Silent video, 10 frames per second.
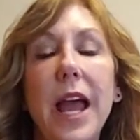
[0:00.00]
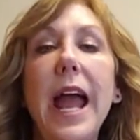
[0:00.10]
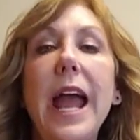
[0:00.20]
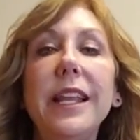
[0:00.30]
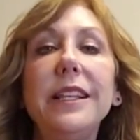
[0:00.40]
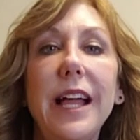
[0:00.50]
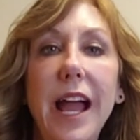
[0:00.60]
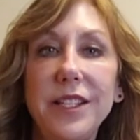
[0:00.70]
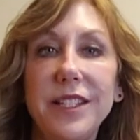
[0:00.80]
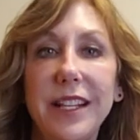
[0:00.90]
And
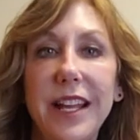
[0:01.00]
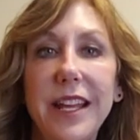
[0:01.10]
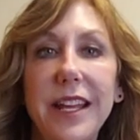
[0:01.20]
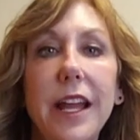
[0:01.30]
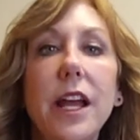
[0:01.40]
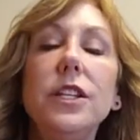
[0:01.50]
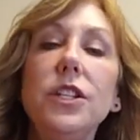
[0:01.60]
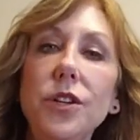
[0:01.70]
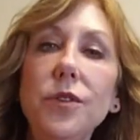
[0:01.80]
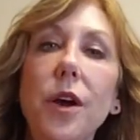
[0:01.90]
lastly, did
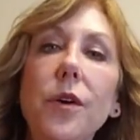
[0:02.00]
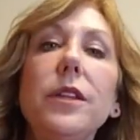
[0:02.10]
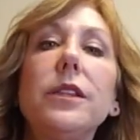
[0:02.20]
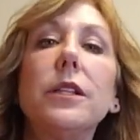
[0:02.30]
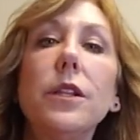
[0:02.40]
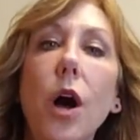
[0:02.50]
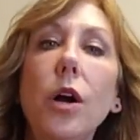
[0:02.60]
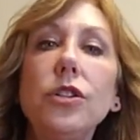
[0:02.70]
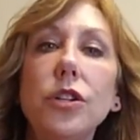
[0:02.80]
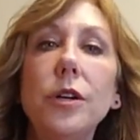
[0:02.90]
you know that the
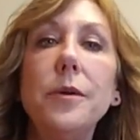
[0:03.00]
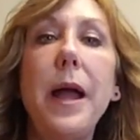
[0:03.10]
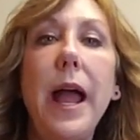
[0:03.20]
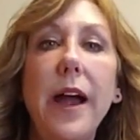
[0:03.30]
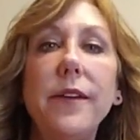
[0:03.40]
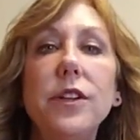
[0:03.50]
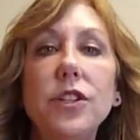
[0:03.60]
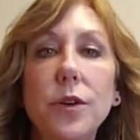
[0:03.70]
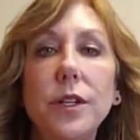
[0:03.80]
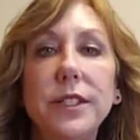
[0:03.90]
long-term average
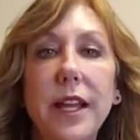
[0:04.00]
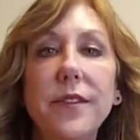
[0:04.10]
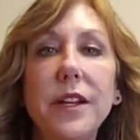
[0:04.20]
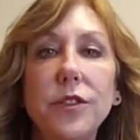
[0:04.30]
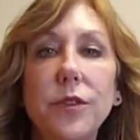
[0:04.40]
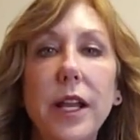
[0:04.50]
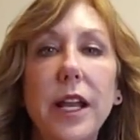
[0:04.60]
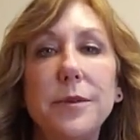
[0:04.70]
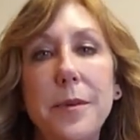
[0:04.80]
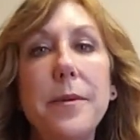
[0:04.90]
U.S. savings rate
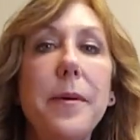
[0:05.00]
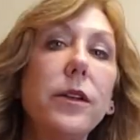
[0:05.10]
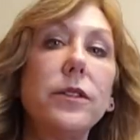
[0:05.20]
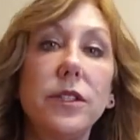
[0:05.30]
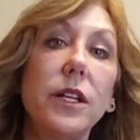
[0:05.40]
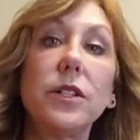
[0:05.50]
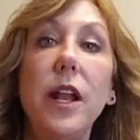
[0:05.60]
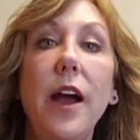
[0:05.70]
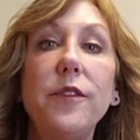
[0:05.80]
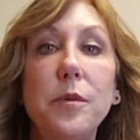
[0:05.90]
has been about
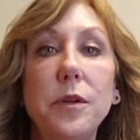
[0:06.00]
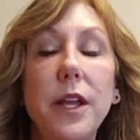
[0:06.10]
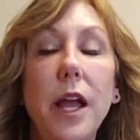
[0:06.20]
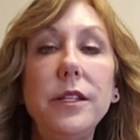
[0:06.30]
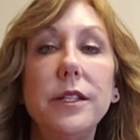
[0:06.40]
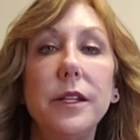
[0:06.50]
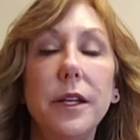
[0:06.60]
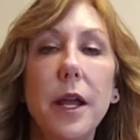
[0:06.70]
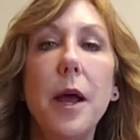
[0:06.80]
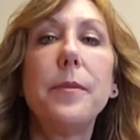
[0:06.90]
6.5%?
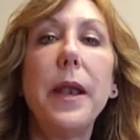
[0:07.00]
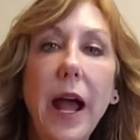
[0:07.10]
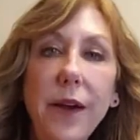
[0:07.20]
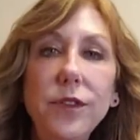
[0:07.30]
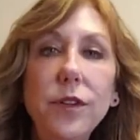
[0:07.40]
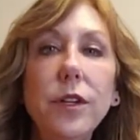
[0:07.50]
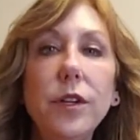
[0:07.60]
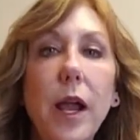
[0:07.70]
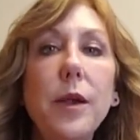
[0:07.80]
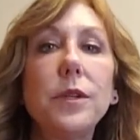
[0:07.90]
But after the
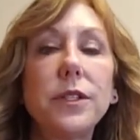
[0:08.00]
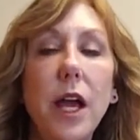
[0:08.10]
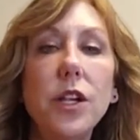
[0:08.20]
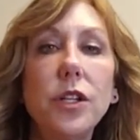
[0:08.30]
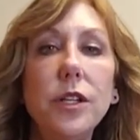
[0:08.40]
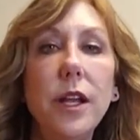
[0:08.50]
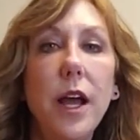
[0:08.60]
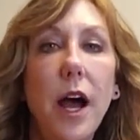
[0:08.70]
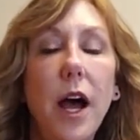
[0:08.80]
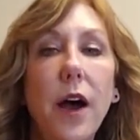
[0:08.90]
Great Recession
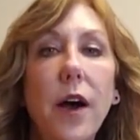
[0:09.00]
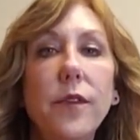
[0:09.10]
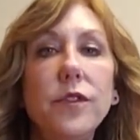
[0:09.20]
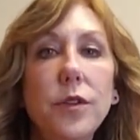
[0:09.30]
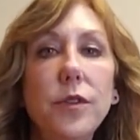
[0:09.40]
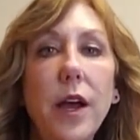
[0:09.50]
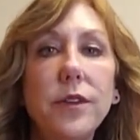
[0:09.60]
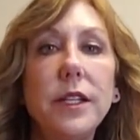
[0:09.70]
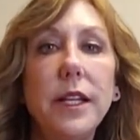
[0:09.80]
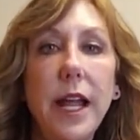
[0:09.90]
of
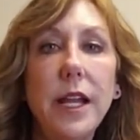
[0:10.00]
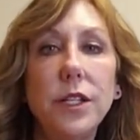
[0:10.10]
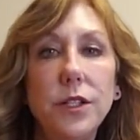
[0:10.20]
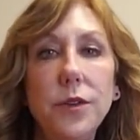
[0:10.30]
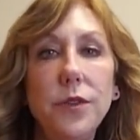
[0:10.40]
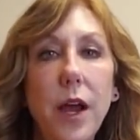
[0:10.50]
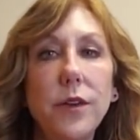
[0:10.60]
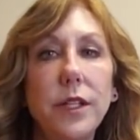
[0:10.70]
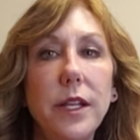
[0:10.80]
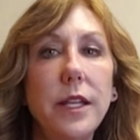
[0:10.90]
2008 to
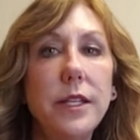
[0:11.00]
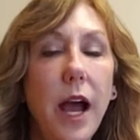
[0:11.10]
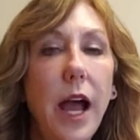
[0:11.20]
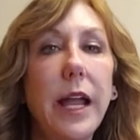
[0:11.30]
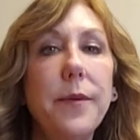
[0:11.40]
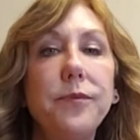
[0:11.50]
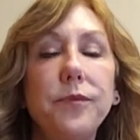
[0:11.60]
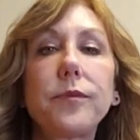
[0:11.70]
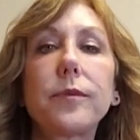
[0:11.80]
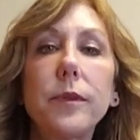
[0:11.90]
2009,
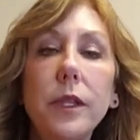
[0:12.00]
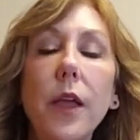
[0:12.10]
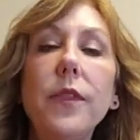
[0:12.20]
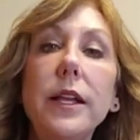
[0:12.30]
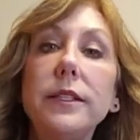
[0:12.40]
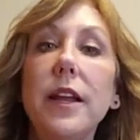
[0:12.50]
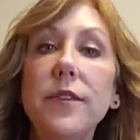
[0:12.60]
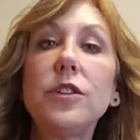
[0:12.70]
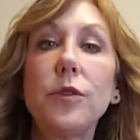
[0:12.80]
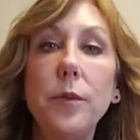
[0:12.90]
that
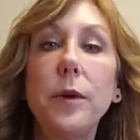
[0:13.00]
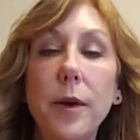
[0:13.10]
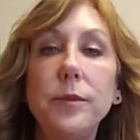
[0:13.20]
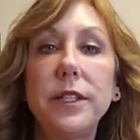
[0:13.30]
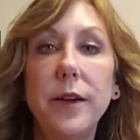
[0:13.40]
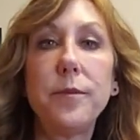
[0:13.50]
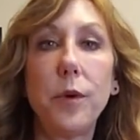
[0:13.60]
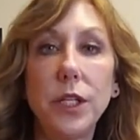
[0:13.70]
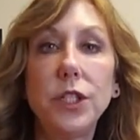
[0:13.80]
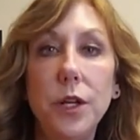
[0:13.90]
savings rate went up to
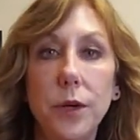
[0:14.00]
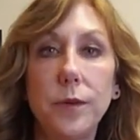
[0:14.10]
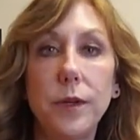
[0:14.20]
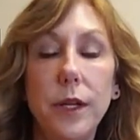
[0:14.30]
7.2.